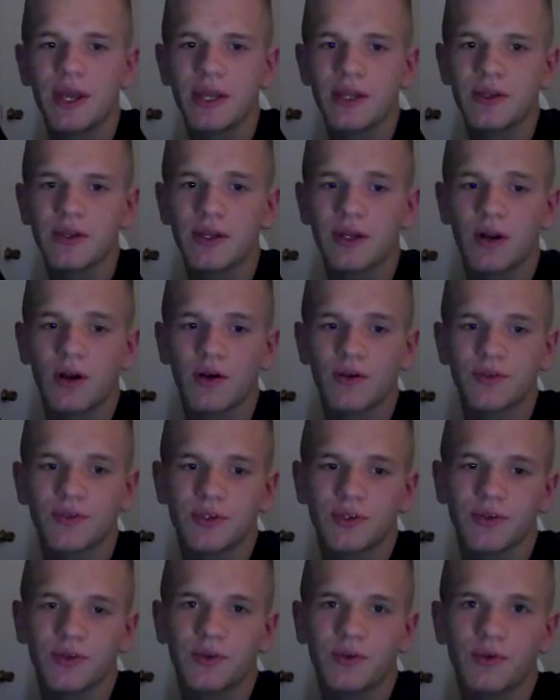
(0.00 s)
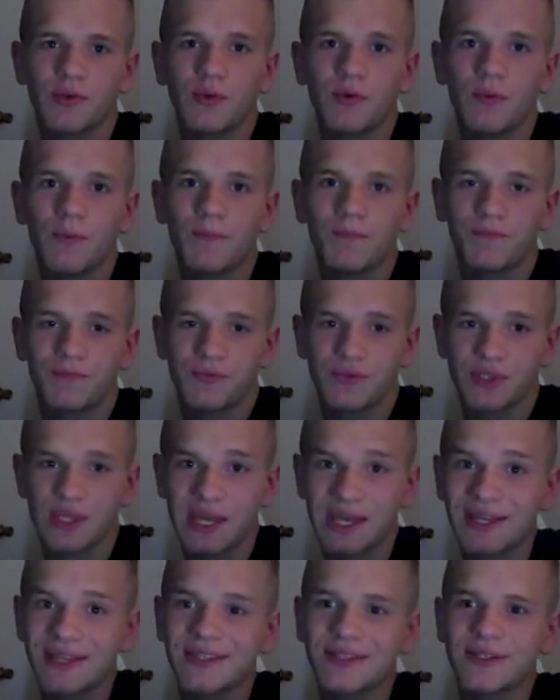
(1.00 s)
You can also
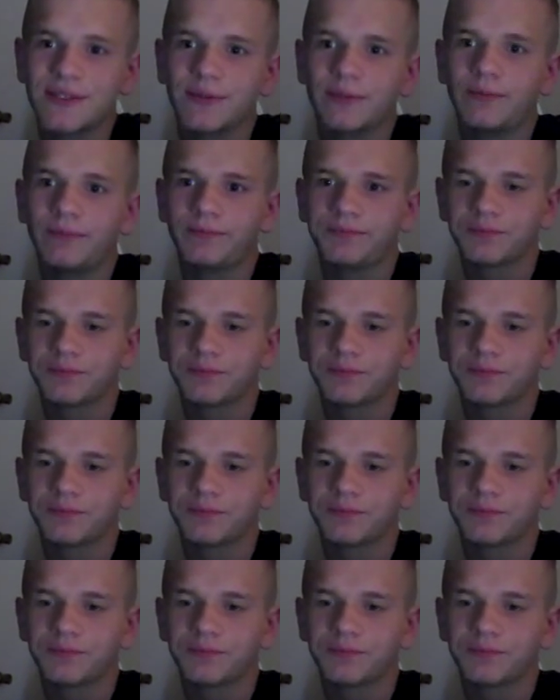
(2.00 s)
taste